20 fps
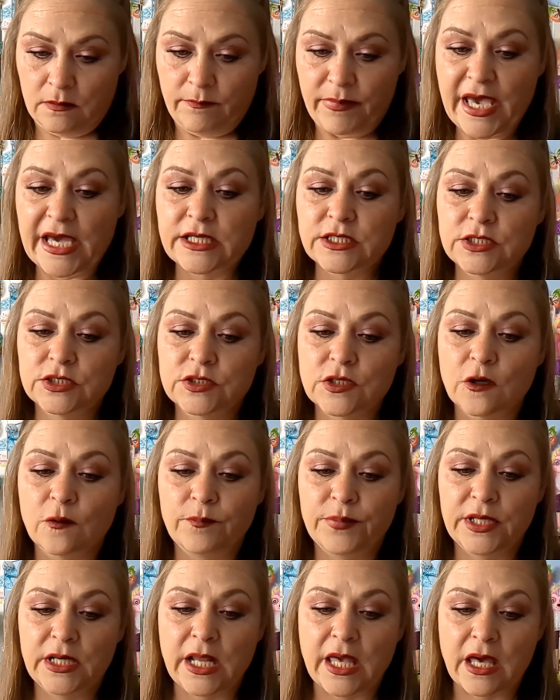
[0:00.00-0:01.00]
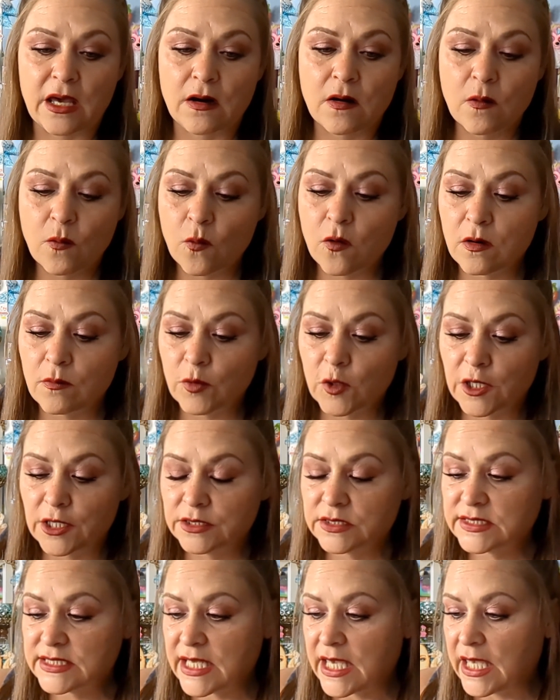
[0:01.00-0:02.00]
packages open at our
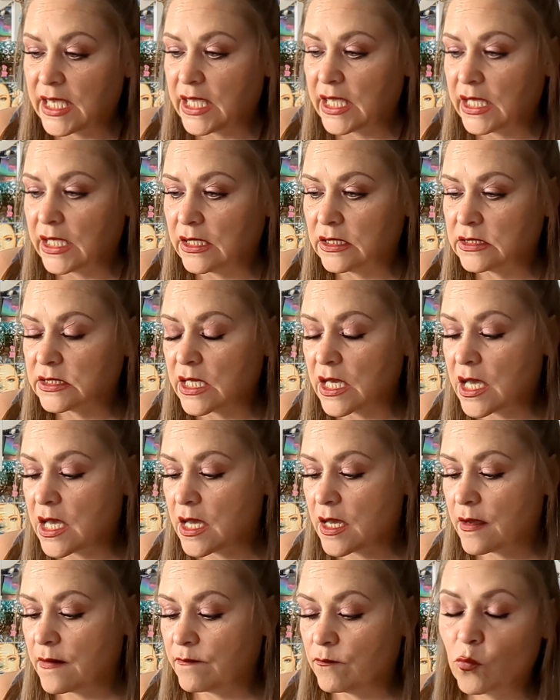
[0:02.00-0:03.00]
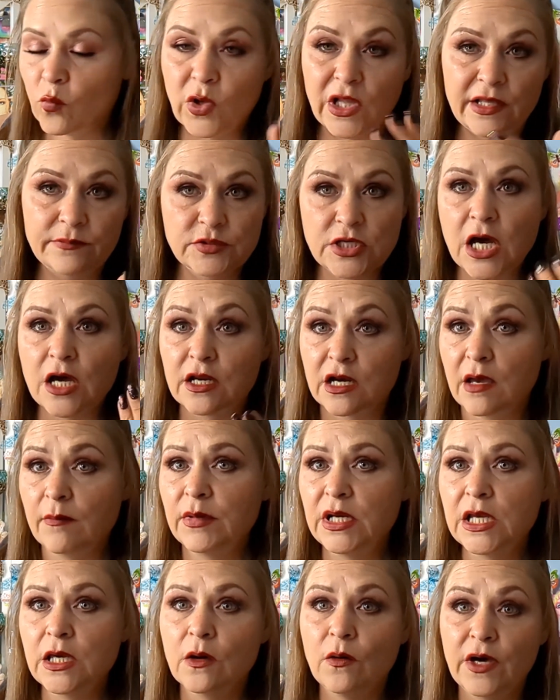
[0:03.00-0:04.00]
Walmarts, and while I'm talking, I'm
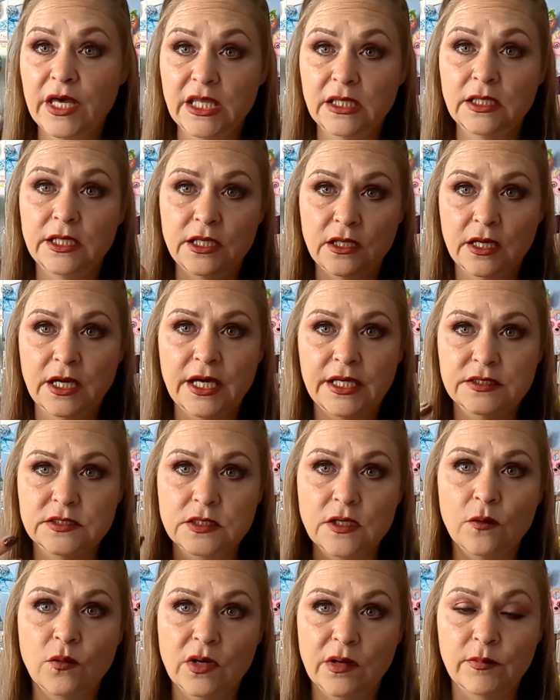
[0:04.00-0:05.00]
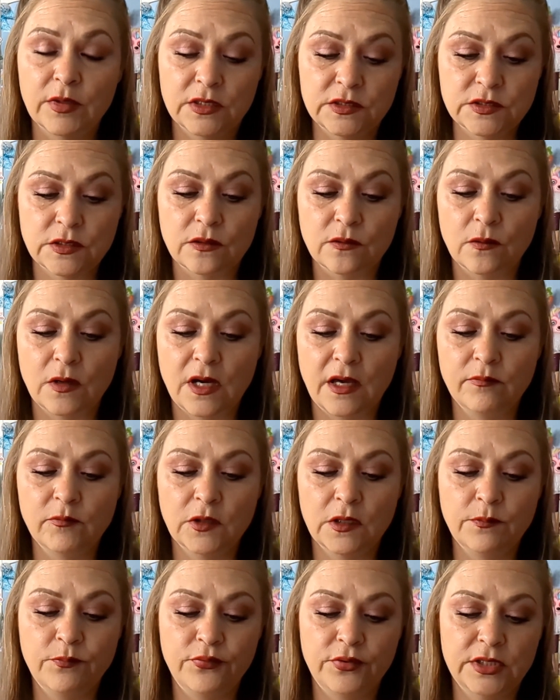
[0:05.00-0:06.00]
going to go ahead and let you guys know what I'm going to do. I'm
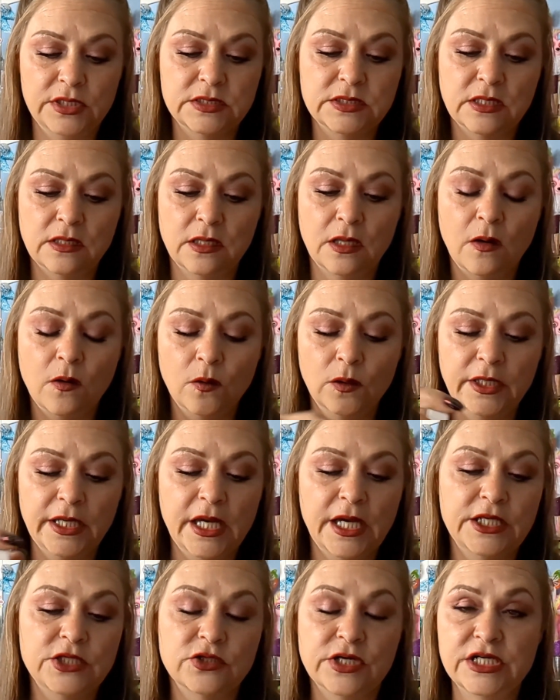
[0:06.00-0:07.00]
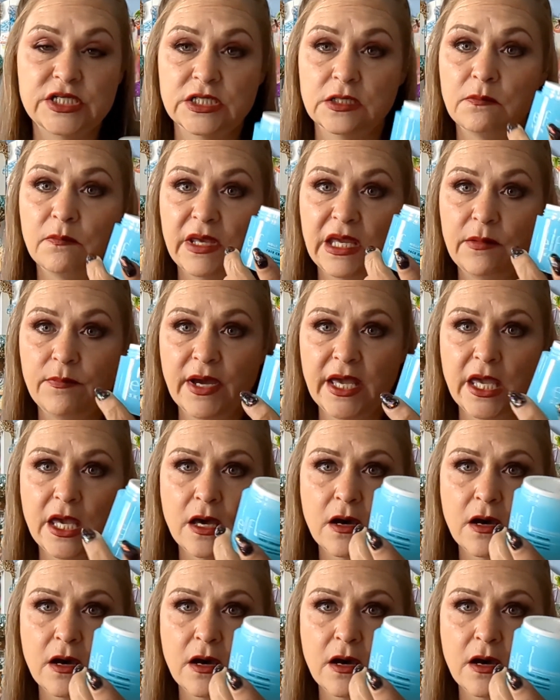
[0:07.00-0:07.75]
going to put the Holy Hydration made by